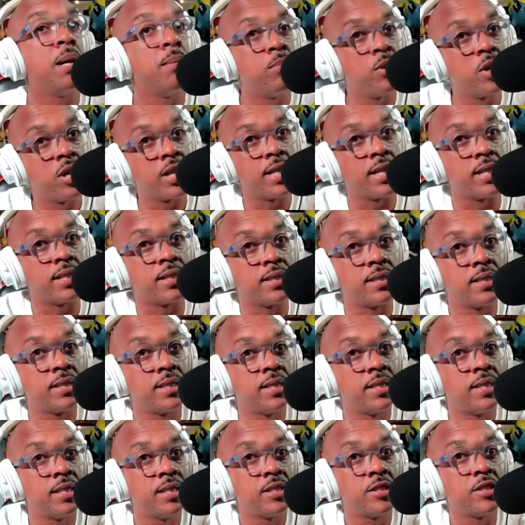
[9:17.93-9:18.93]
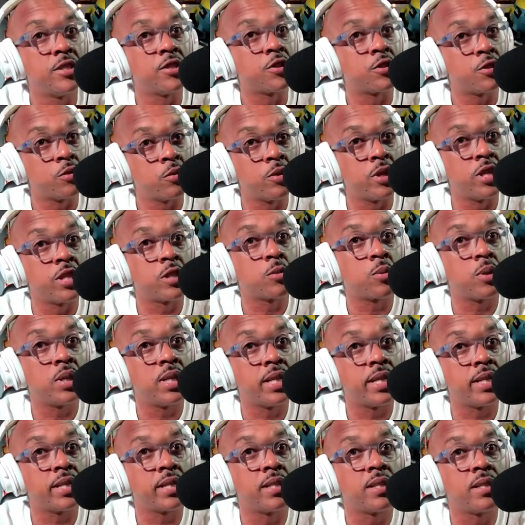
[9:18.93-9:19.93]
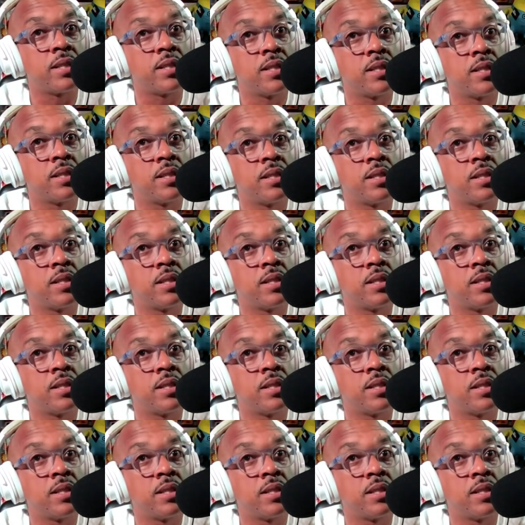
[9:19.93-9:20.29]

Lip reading: My brother, the students were like,